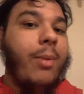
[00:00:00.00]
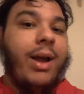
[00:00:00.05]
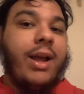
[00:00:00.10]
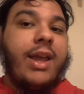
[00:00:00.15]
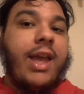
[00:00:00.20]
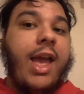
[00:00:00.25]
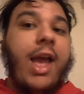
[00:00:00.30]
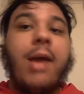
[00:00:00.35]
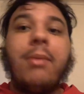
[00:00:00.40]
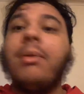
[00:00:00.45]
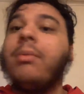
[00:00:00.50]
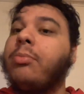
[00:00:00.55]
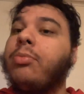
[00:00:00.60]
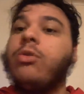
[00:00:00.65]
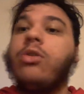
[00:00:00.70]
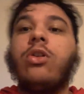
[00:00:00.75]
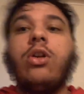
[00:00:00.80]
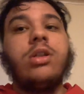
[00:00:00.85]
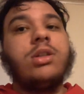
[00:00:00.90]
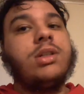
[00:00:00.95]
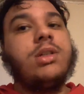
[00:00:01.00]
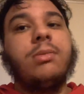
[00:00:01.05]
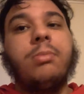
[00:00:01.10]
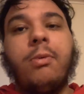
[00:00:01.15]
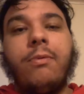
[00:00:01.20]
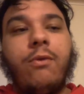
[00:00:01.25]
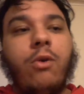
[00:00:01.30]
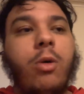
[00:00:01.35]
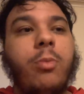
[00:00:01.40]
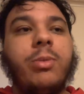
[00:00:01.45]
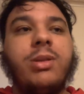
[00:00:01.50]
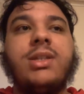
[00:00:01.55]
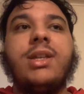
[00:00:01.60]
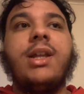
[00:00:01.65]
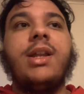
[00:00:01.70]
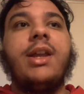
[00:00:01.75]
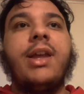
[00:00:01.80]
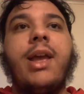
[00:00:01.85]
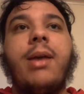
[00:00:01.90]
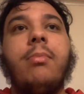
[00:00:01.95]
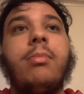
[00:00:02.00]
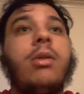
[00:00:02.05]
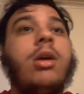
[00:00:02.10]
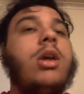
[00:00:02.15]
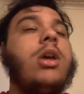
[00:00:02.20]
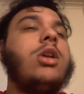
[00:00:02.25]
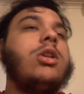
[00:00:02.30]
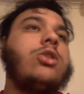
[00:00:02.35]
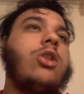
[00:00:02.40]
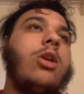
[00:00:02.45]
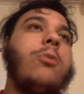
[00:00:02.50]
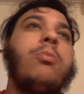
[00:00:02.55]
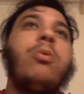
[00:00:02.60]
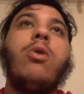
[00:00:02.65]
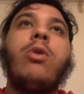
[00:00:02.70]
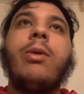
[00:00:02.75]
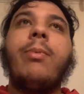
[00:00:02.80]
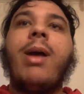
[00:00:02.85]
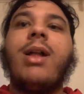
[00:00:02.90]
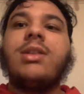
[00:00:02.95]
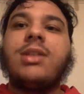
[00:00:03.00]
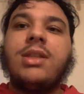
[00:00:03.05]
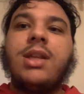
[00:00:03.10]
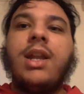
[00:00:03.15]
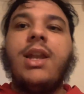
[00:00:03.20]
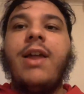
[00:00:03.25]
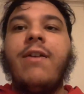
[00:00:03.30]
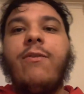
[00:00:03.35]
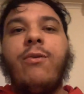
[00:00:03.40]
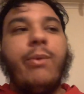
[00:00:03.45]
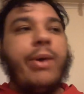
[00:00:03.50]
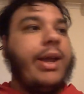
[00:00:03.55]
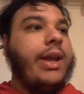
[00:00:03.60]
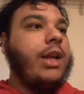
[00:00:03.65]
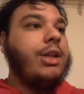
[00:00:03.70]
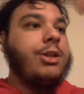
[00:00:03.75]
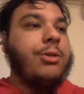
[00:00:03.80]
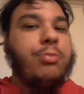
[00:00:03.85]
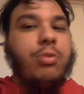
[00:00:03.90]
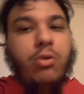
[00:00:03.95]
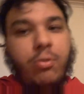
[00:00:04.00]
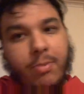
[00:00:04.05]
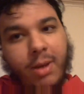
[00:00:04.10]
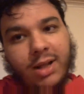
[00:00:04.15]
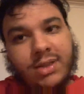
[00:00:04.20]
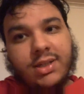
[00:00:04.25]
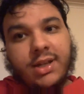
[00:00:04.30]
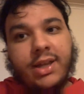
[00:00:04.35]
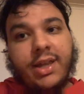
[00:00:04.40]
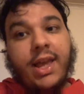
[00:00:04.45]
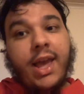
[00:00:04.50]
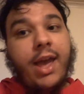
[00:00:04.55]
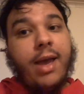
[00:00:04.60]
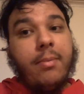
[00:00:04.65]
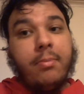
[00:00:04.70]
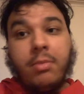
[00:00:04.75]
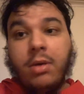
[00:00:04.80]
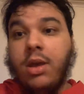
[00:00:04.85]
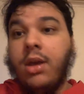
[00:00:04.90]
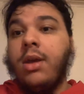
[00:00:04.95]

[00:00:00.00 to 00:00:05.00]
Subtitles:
at cam, and Bruno didn't perform at CDM. So you pulled him out to the left wing and you pull Matt at cam.